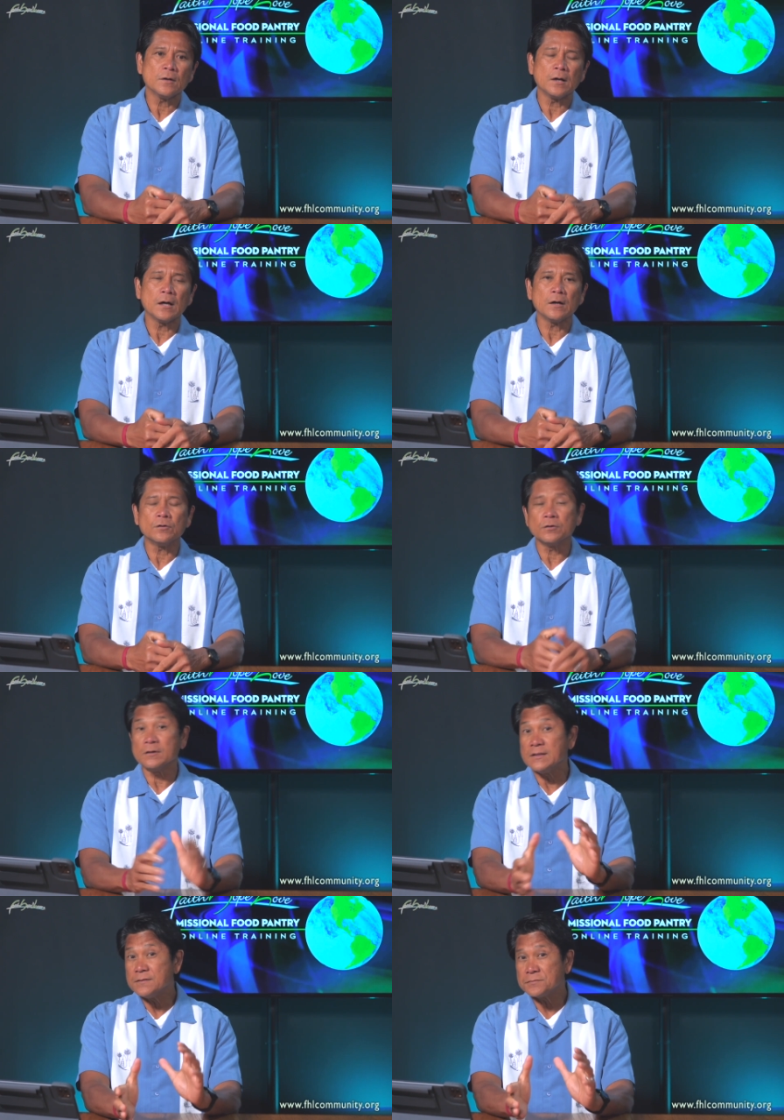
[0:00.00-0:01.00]
Or
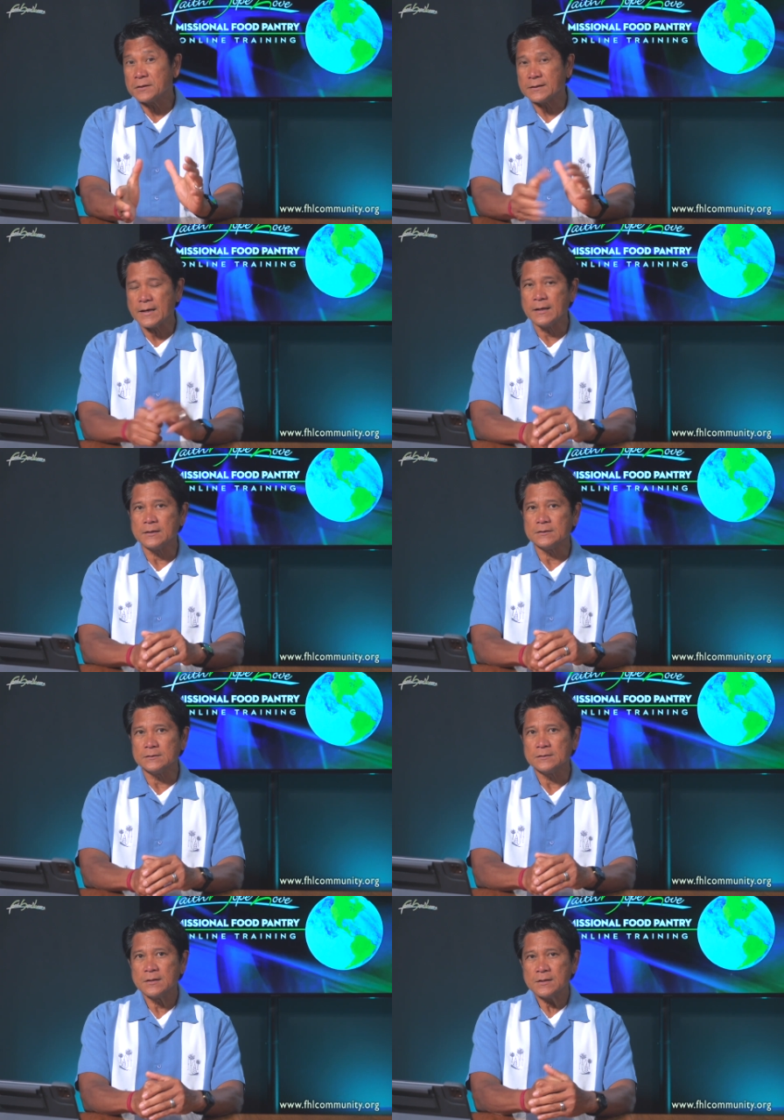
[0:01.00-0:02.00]
in different
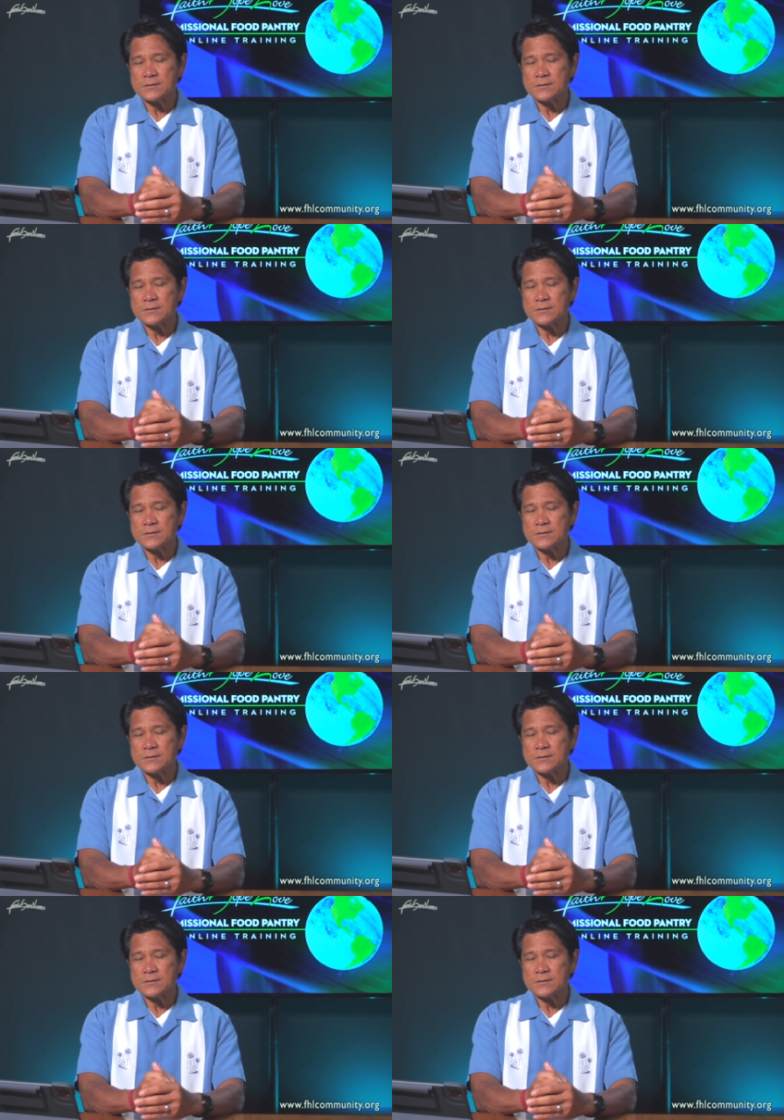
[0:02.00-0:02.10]
angle.